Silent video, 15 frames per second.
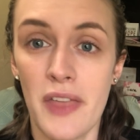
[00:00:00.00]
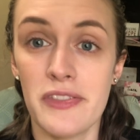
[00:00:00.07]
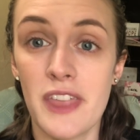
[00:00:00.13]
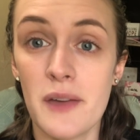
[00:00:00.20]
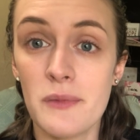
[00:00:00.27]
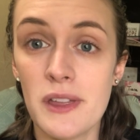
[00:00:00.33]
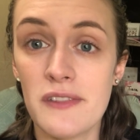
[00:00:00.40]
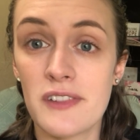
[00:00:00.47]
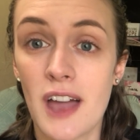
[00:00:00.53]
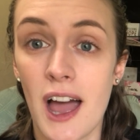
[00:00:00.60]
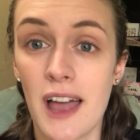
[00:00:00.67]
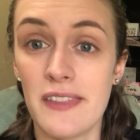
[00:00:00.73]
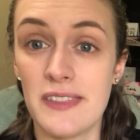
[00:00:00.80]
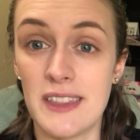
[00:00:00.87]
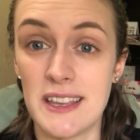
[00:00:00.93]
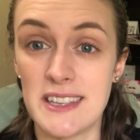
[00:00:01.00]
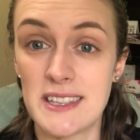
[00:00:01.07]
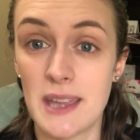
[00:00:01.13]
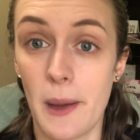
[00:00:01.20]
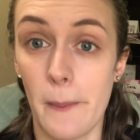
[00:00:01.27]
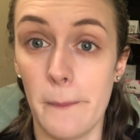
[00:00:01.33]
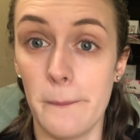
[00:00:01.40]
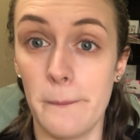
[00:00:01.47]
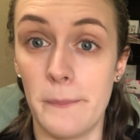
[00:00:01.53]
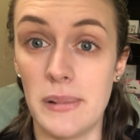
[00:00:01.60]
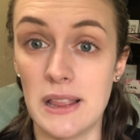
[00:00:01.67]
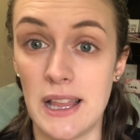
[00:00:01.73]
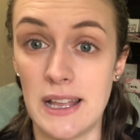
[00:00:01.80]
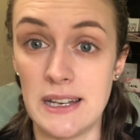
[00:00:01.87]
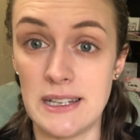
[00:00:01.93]
Then we've got this
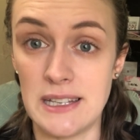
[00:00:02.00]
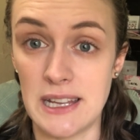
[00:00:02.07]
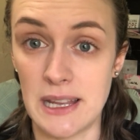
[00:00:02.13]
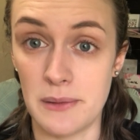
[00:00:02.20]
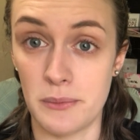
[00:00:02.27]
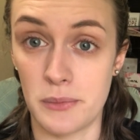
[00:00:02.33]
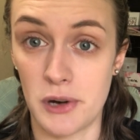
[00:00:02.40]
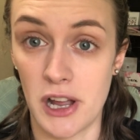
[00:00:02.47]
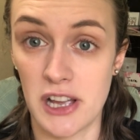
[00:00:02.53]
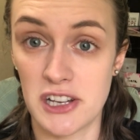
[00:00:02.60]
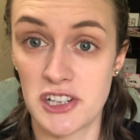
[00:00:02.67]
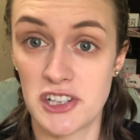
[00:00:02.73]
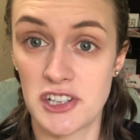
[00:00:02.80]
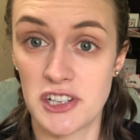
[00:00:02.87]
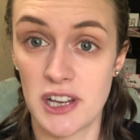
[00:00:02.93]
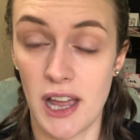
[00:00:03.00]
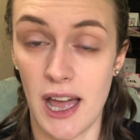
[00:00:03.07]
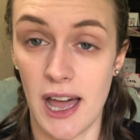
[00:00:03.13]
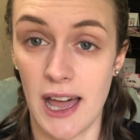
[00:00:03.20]
blending brush.